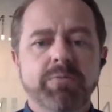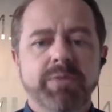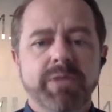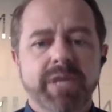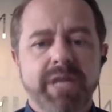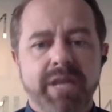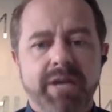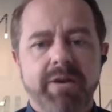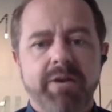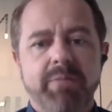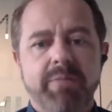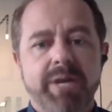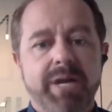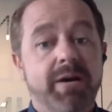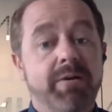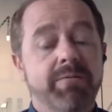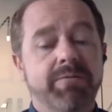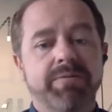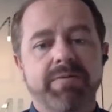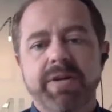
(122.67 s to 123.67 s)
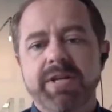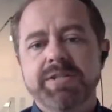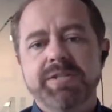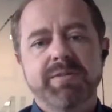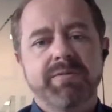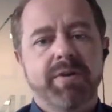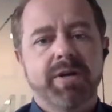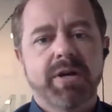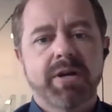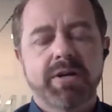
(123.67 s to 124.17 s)
and we cared about, friends
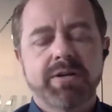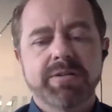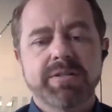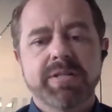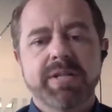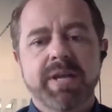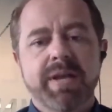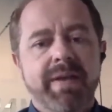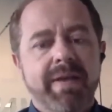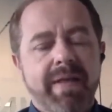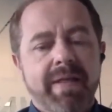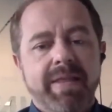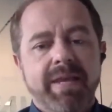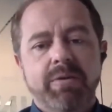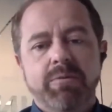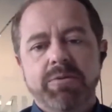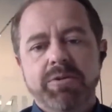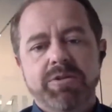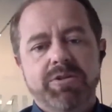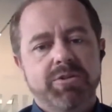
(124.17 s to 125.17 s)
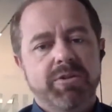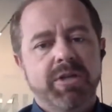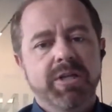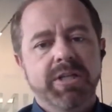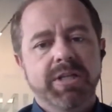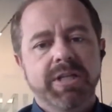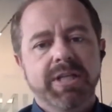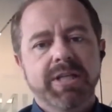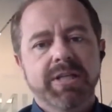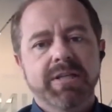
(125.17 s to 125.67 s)
of ours, that were
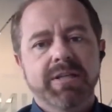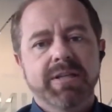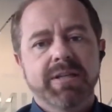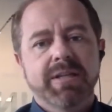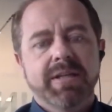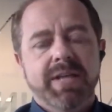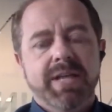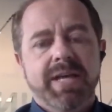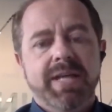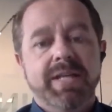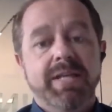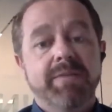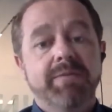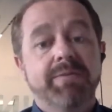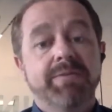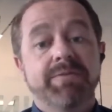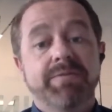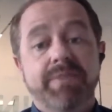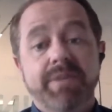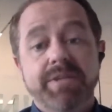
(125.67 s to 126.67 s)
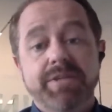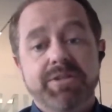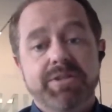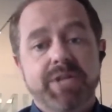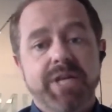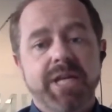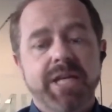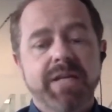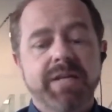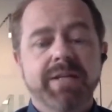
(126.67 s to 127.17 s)
struggling and they were
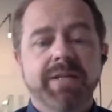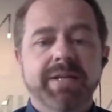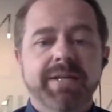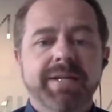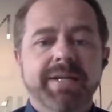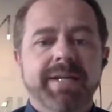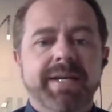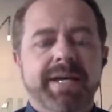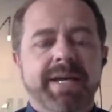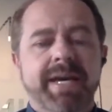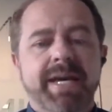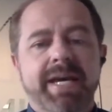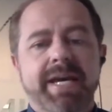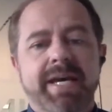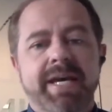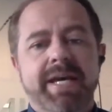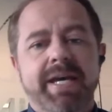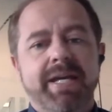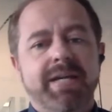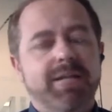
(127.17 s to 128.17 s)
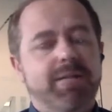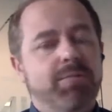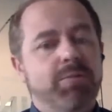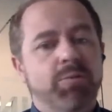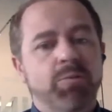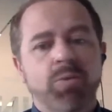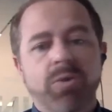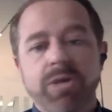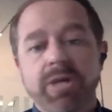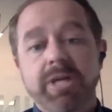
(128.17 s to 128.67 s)
frustrated. And they've
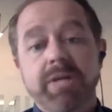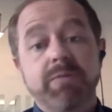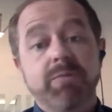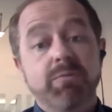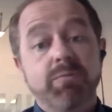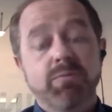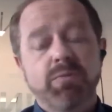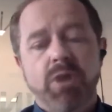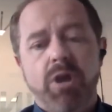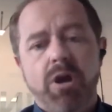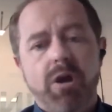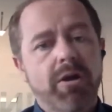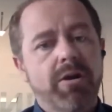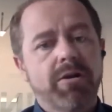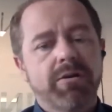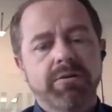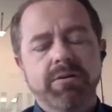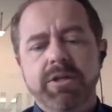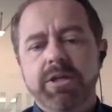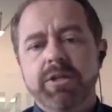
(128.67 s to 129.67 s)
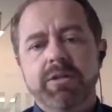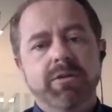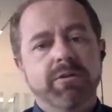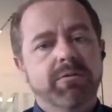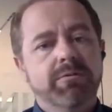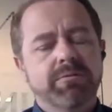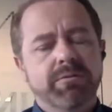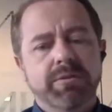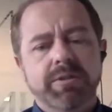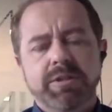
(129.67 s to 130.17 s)
been working hard, you
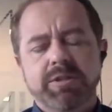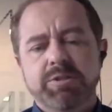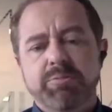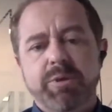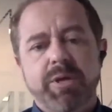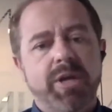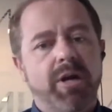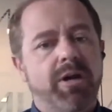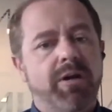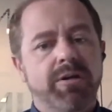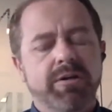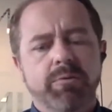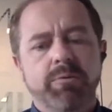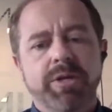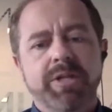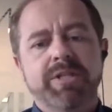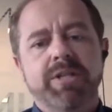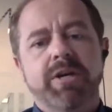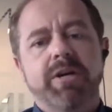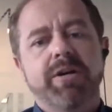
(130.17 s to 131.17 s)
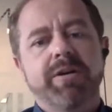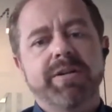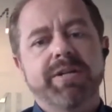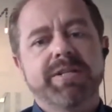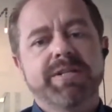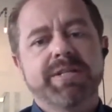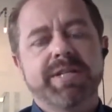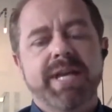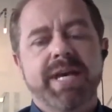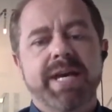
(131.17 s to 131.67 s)
know, spent all, went into all
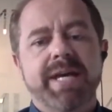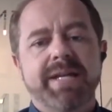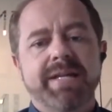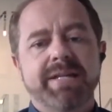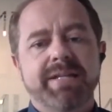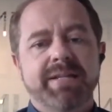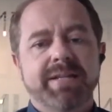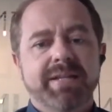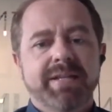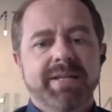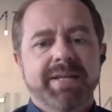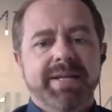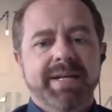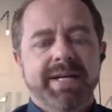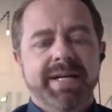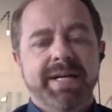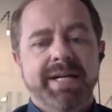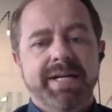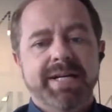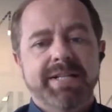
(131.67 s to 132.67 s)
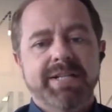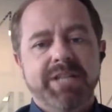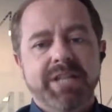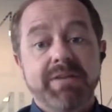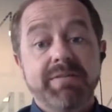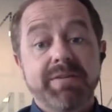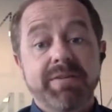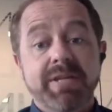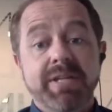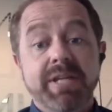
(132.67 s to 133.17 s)
this debt, uh, did
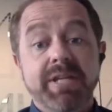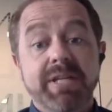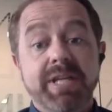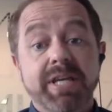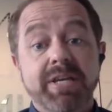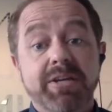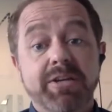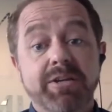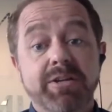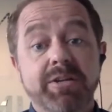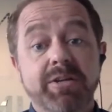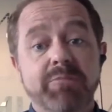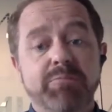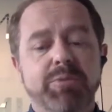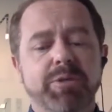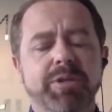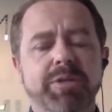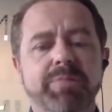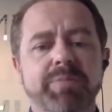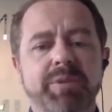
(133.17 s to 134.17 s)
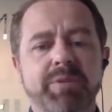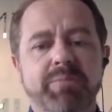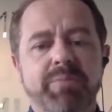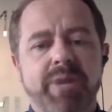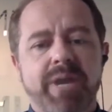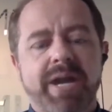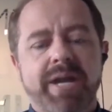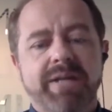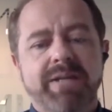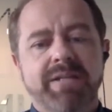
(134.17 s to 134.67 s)
everything that they could, build up their
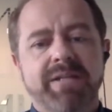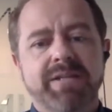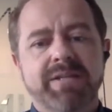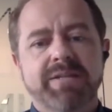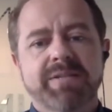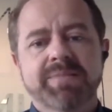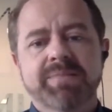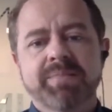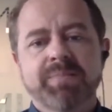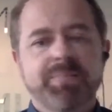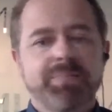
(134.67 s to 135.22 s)
practice,